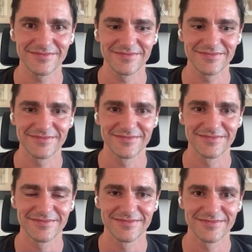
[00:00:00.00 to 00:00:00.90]

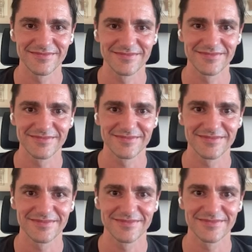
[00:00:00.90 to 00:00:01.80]

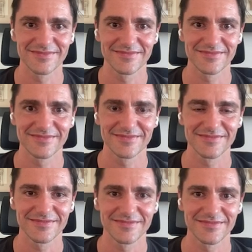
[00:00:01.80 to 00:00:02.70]

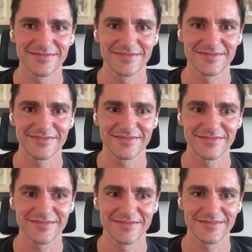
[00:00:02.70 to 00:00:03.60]

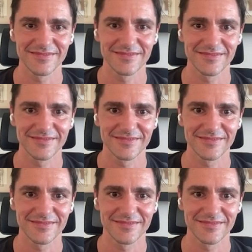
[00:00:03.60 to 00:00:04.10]
[no speech]